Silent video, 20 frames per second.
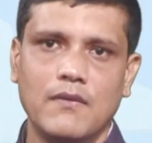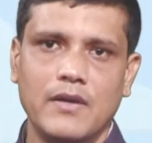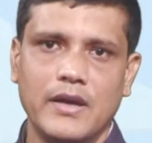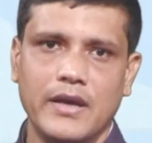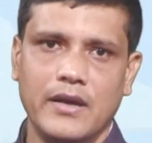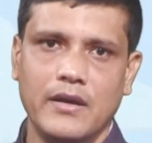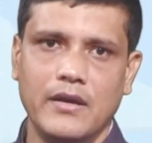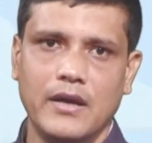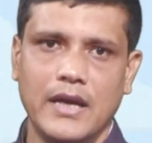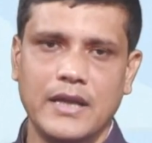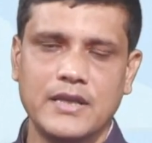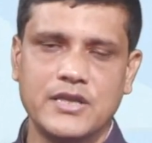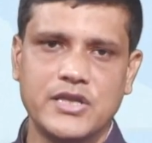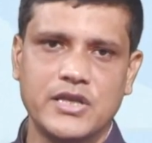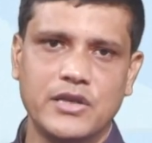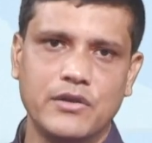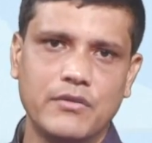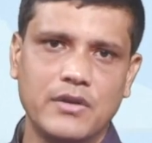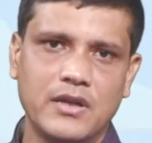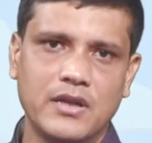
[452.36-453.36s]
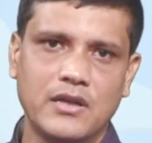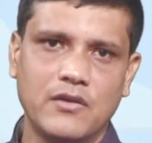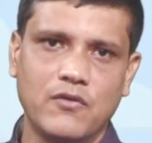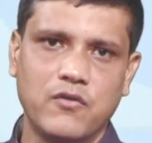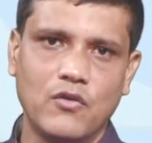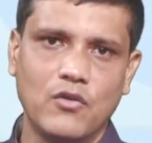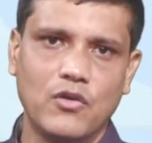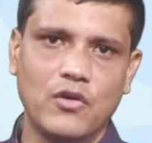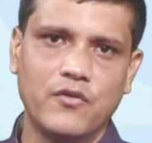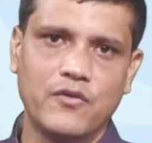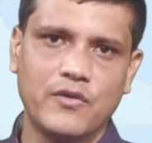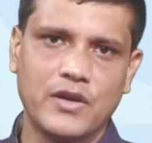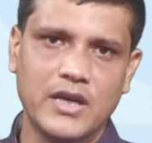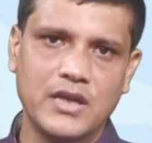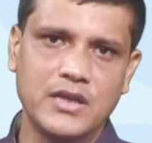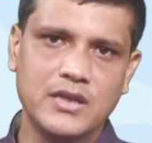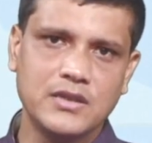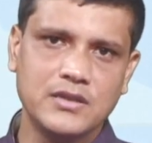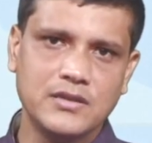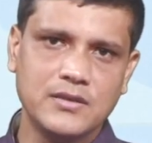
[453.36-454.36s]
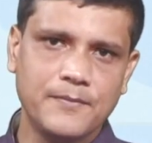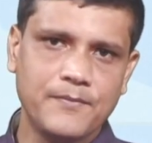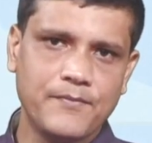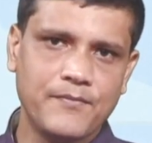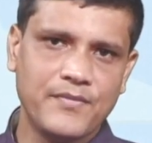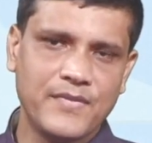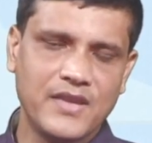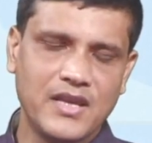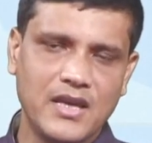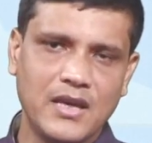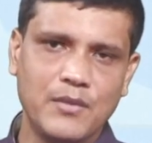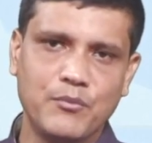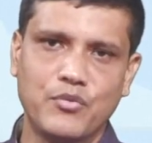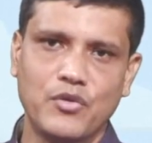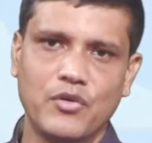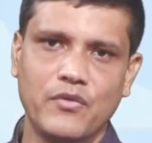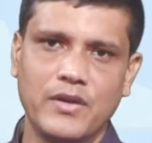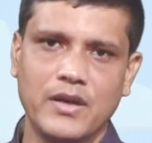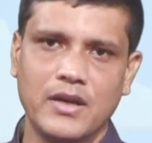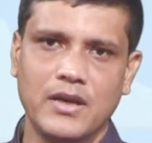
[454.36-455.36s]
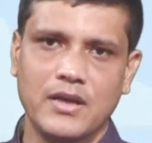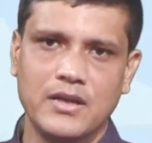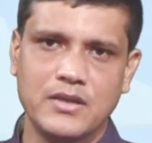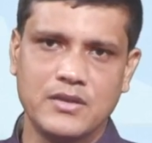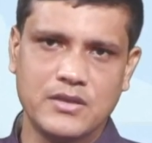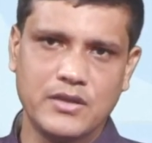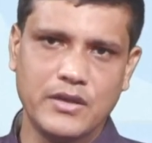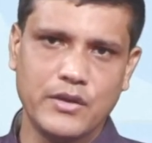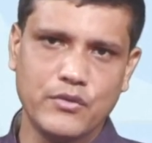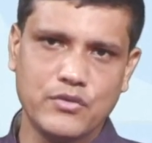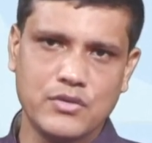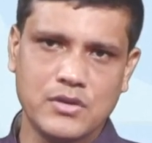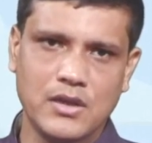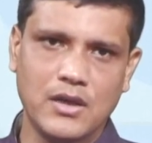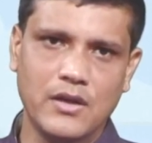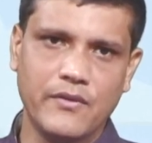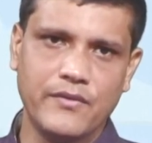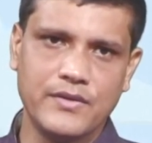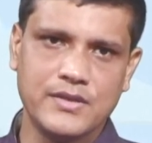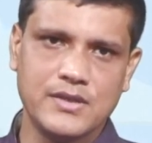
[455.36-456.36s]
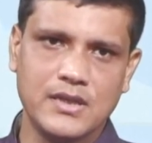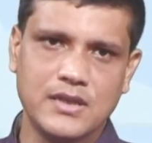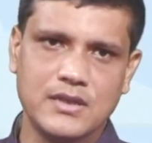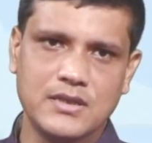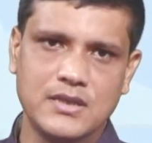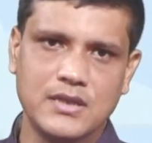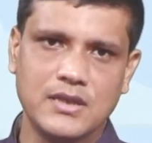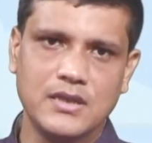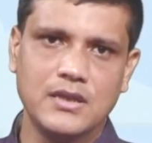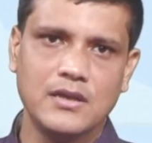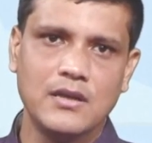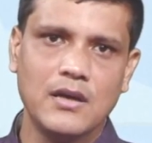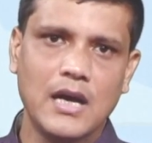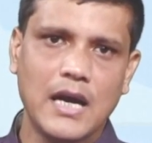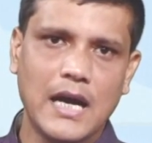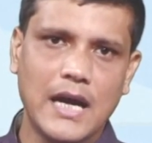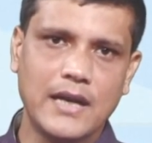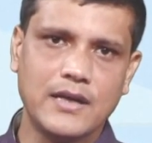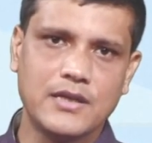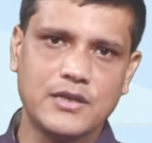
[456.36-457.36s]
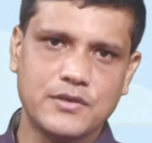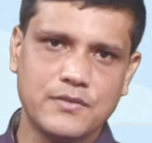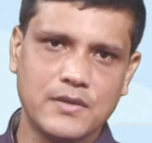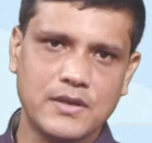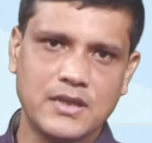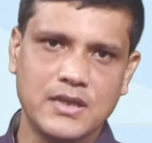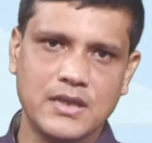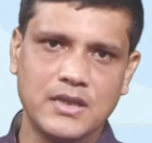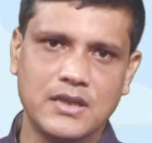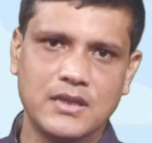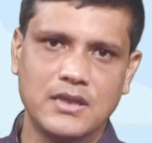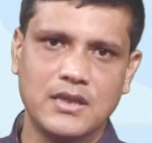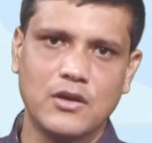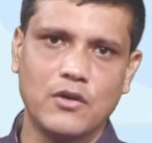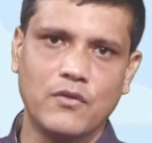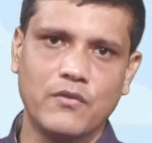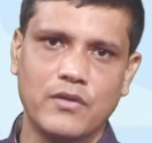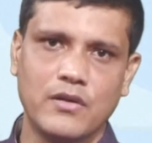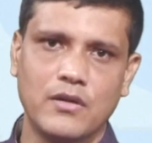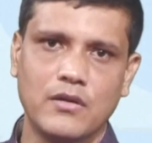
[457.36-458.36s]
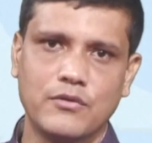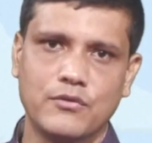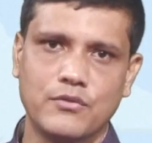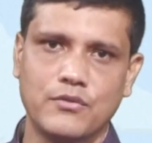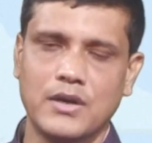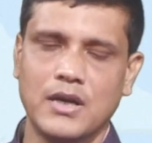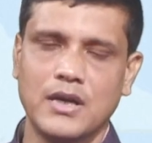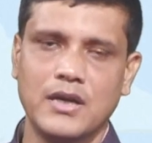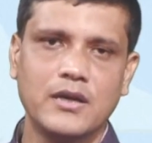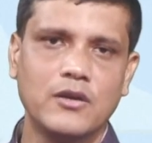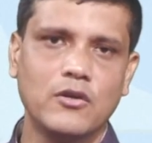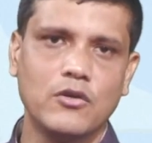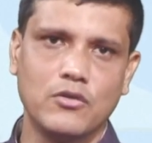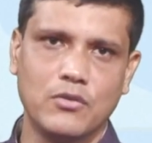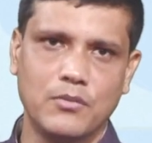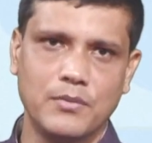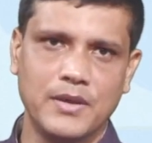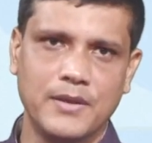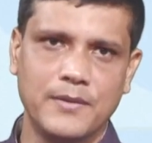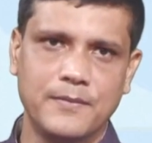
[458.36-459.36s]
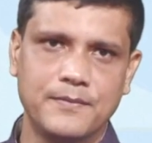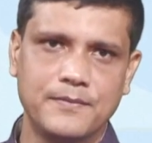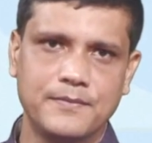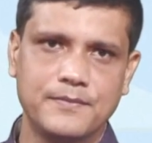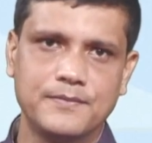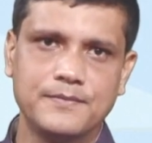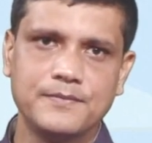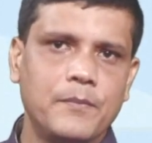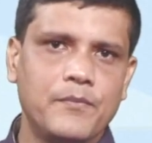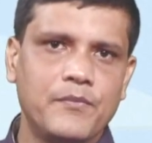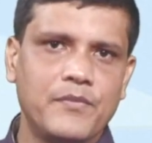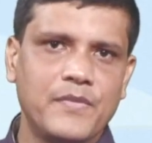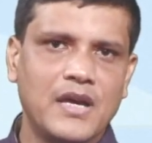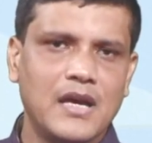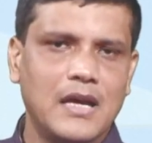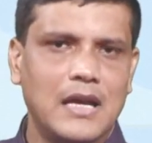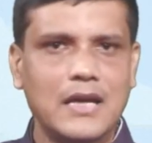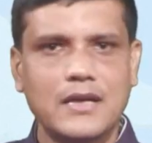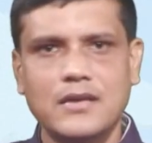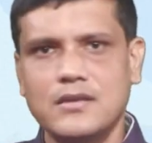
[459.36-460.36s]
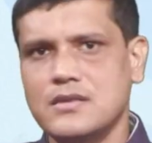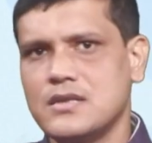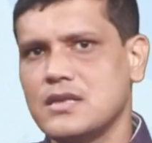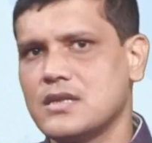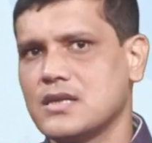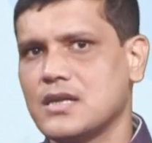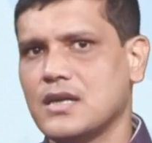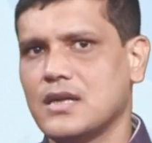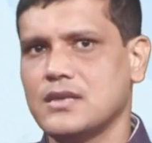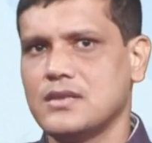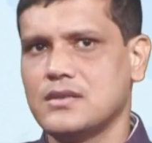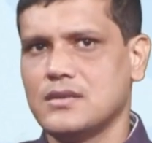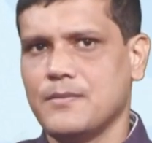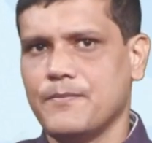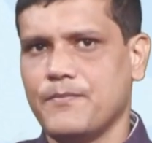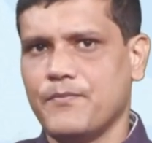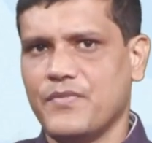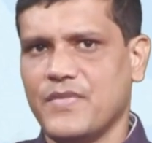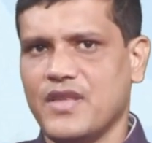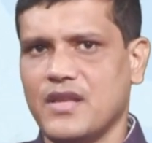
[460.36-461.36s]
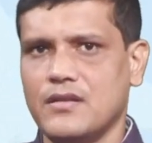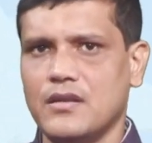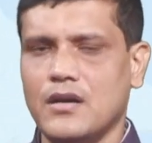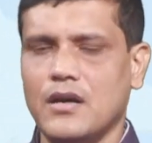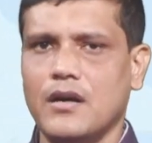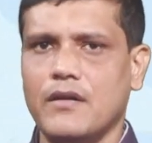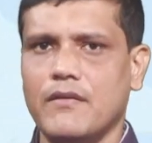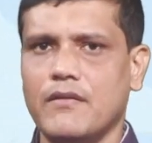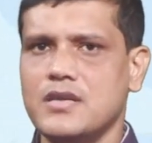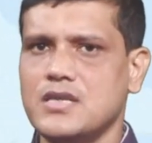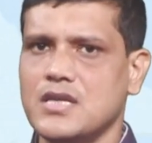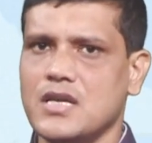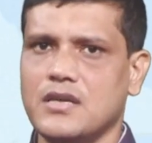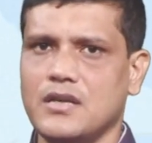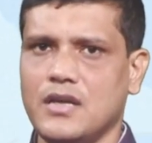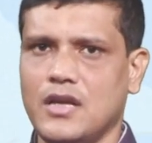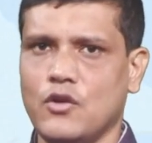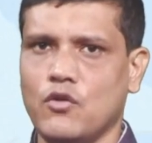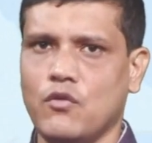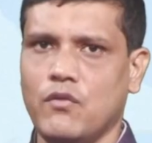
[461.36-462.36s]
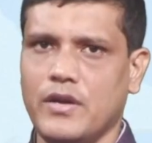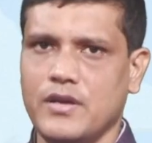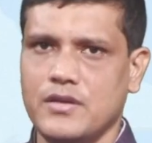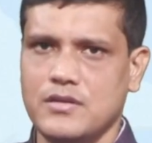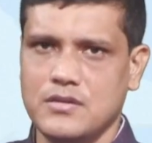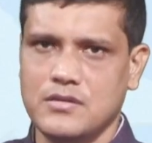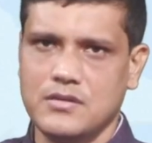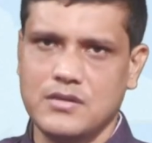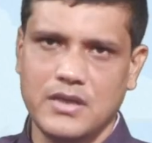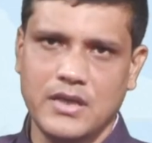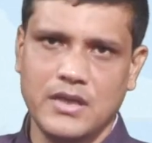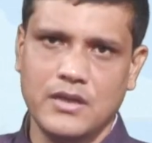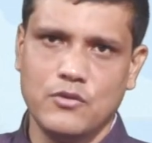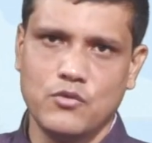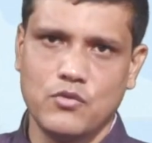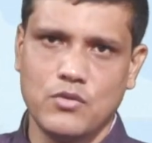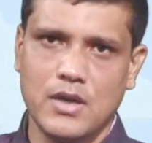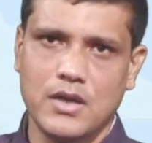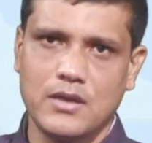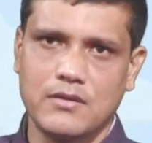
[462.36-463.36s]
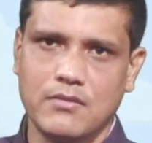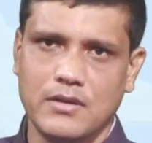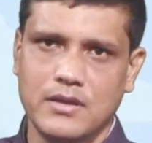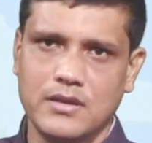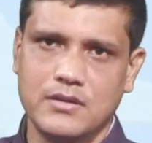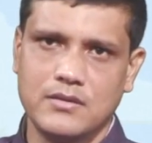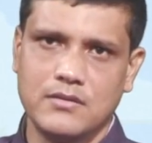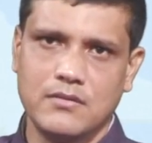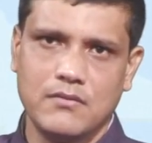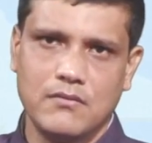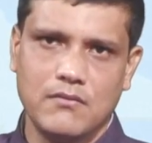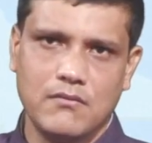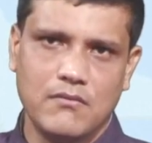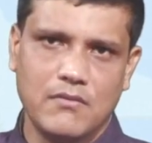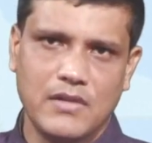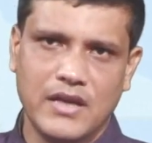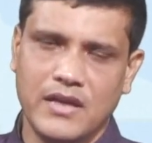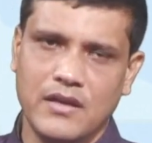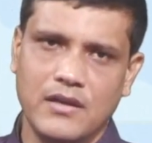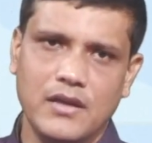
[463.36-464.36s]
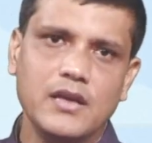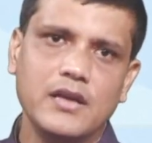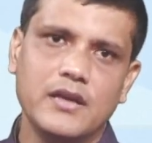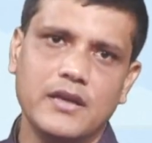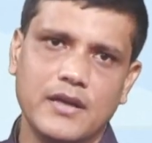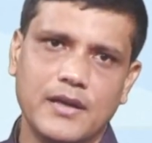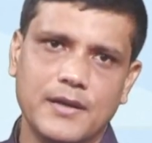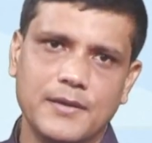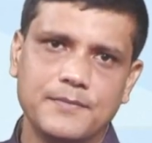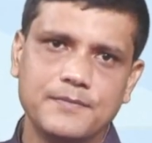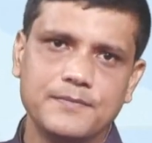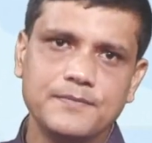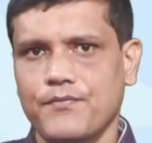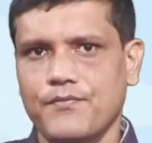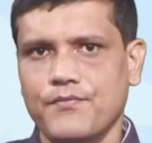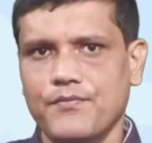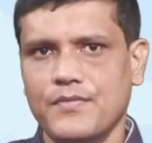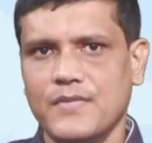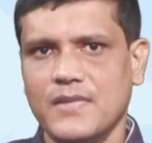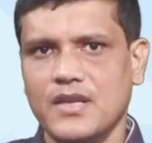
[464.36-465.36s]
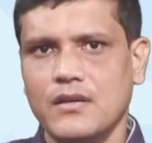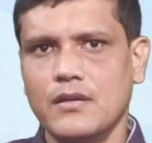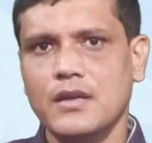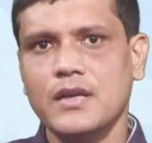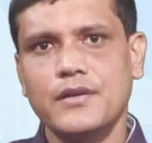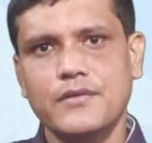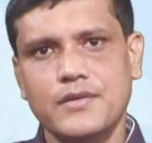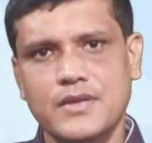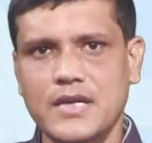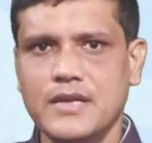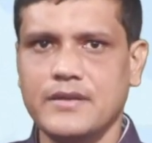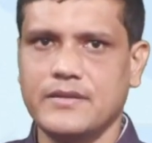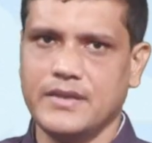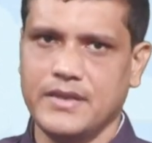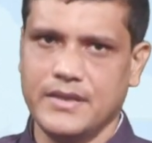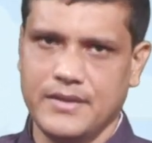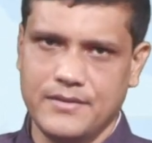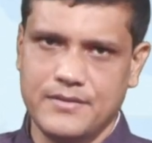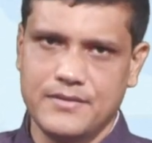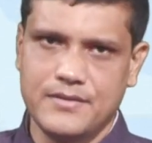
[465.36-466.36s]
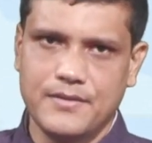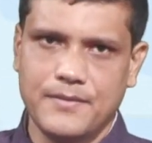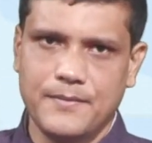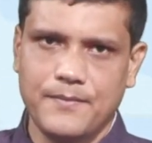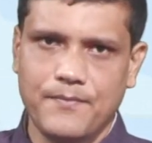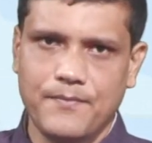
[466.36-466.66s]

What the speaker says: in ensuring the flow of credit, improving institutional efficiency, and strengthening the overall rural economy. Let us discuss the recent innovations in rural credit in India. In recent years,